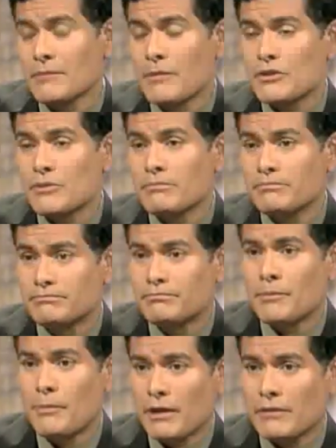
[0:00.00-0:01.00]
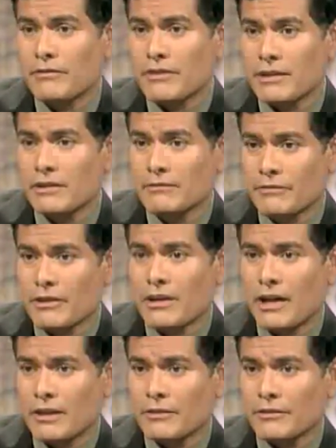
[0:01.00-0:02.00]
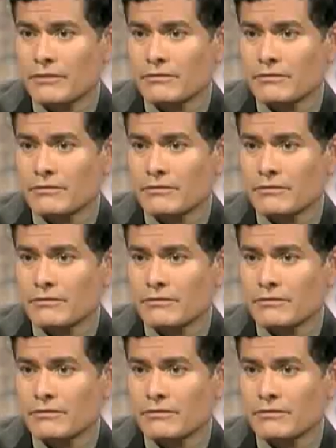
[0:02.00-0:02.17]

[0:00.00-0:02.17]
makes you prepared for the Congress?